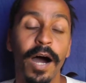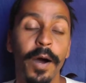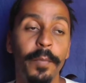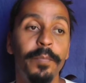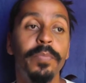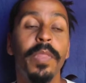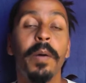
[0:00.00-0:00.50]

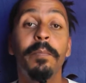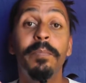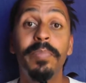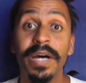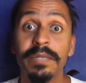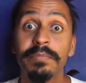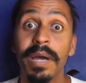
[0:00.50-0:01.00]
um,
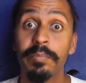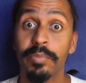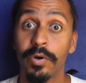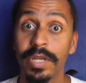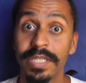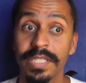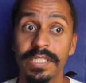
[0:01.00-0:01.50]
but my
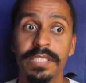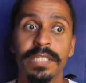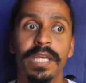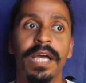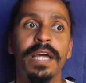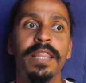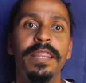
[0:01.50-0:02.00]
point is,
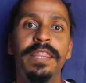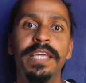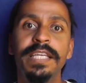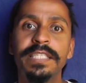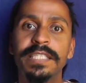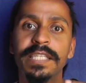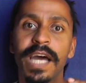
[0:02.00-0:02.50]

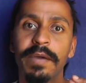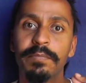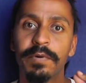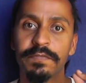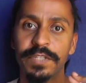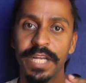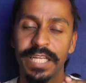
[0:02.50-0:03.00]
this type
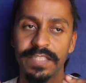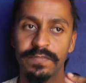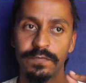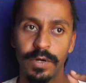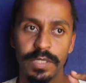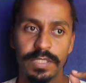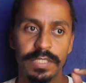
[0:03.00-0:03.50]
of chest
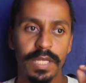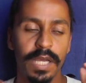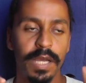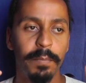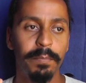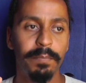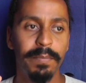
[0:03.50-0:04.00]
voice
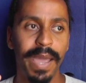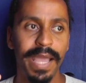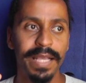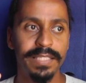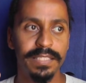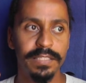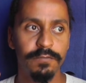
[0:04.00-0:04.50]

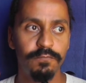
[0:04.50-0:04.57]
makes the